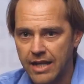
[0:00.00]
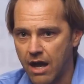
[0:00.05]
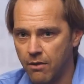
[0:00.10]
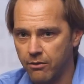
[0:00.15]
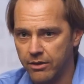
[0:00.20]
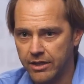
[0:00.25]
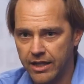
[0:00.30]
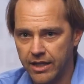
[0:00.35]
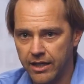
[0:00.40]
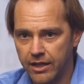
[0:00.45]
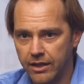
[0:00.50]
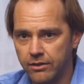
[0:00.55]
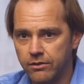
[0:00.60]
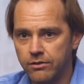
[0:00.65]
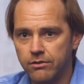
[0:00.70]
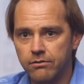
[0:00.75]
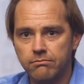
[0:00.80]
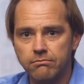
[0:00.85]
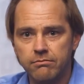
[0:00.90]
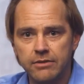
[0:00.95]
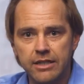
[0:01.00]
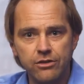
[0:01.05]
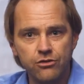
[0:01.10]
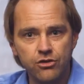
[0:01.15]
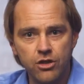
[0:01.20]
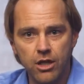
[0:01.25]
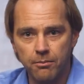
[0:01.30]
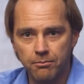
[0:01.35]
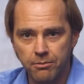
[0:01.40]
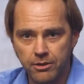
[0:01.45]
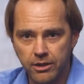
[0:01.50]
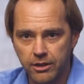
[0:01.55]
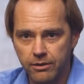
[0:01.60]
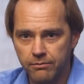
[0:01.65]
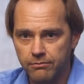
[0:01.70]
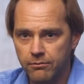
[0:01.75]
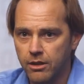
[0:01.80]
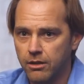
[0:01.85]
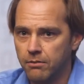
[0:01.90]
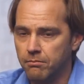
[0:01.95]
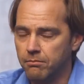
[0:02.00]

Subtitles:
Nowadays, each company